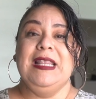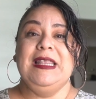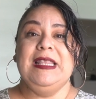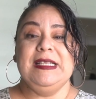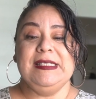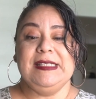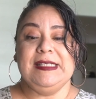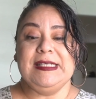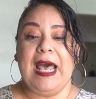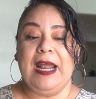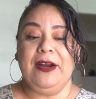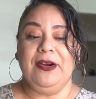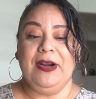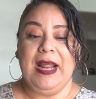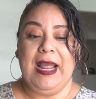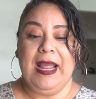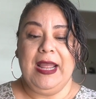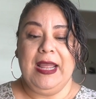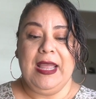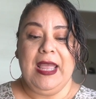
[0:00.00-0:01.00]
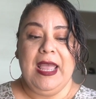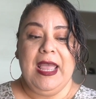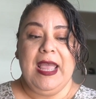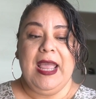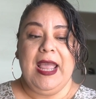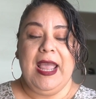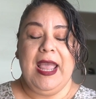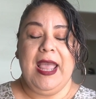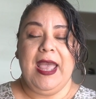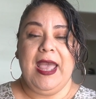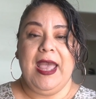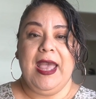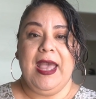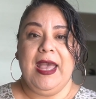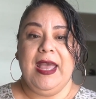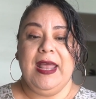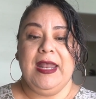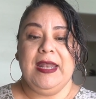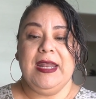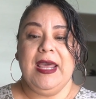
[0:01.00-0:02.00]
this Saturday
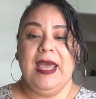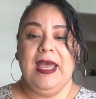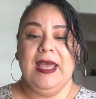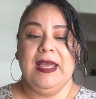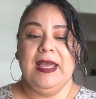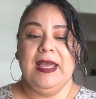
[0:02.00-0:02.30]
and